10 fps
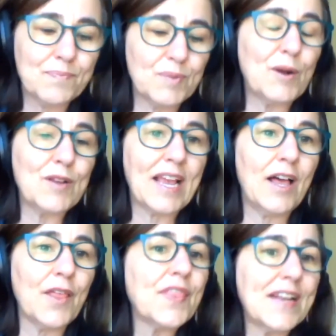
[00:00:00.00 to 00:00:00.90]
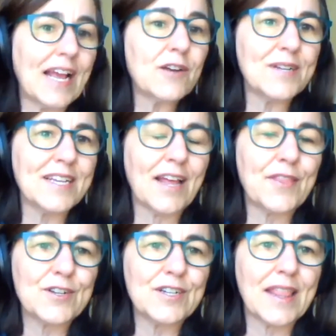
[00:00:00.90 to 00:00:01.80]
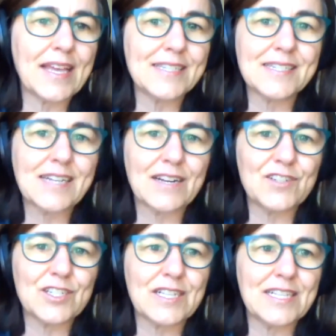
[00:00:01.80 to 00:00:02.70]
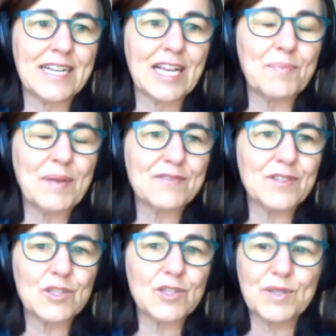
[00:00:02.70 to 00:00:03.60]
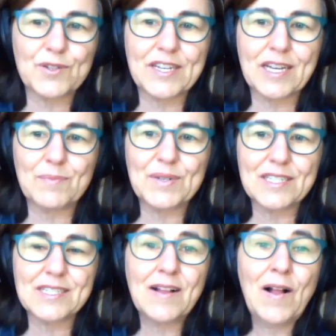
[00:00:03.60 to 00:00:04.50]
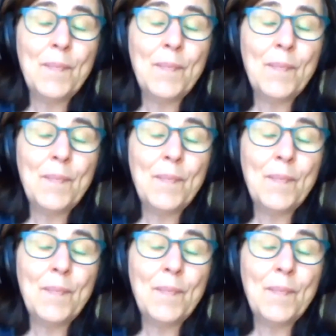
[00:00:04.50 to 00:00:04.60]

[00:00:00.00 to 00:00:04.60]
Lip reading: promoting health and equity and other good things instead of just cleaning up after these polluting companies.